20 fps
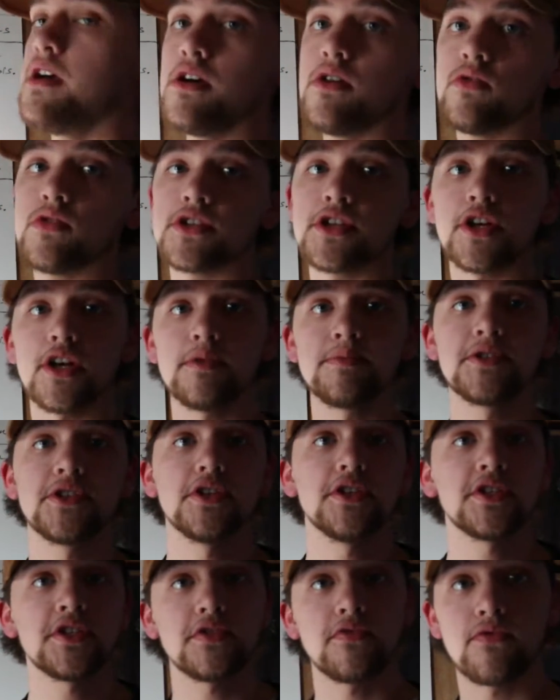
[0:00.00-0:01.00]
which helps
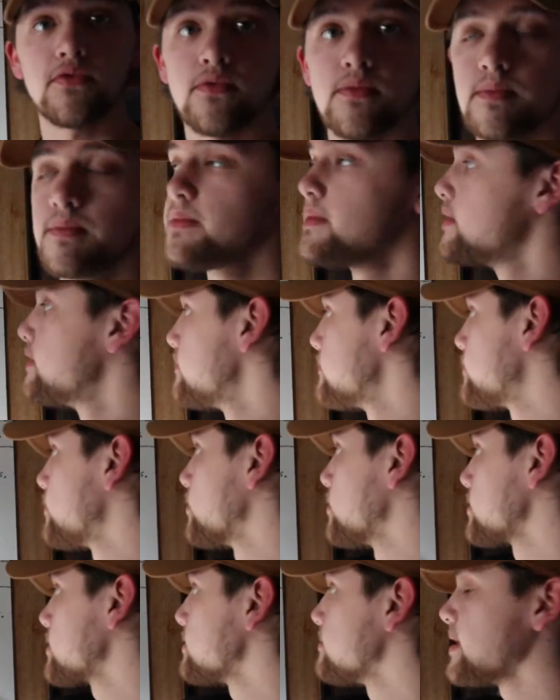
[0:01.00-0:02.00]
us
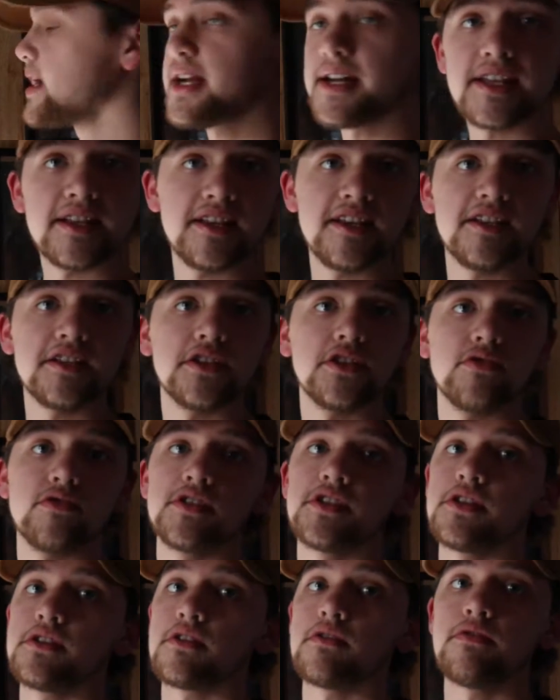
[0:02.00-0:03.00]
for combining these into a
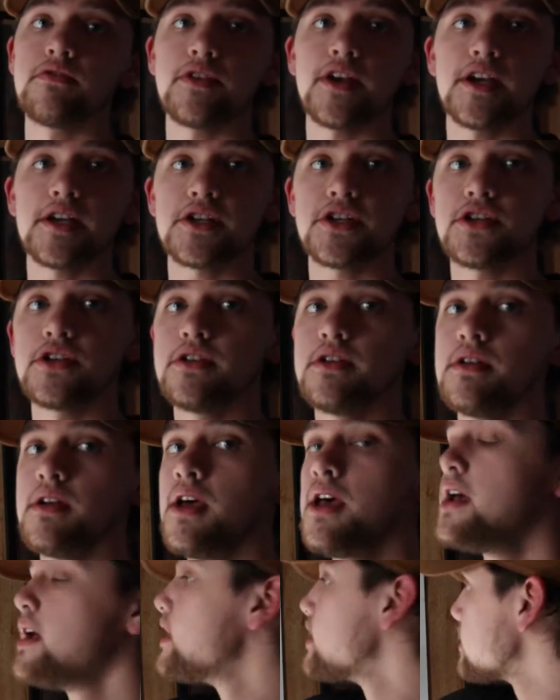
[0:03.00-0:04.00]
single fraction.
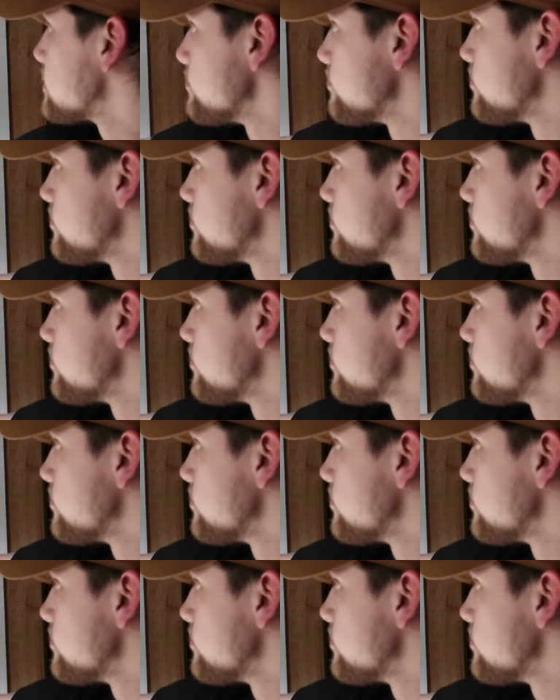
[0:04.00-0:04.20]
The